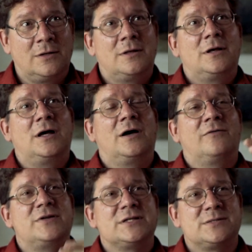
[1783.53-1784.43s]

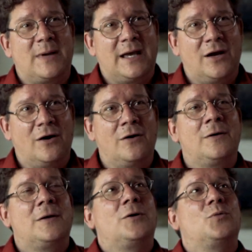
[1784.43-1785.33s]
of despair,
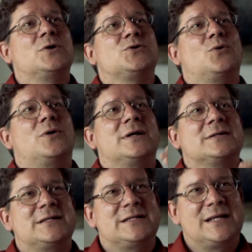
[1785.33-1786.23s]
resorting
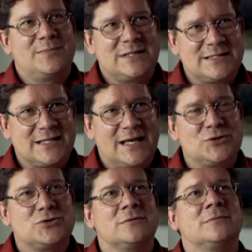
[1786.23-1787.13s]
to
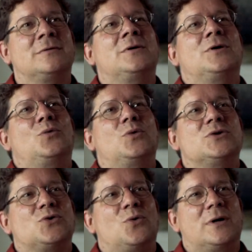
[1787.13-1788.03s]
demonization,
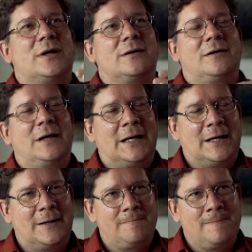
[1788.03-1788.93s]
resorting
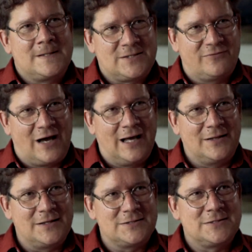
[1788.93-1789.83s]
to
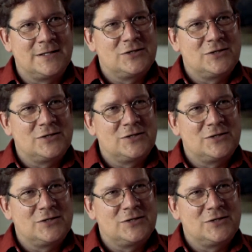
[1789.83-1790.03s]
violence.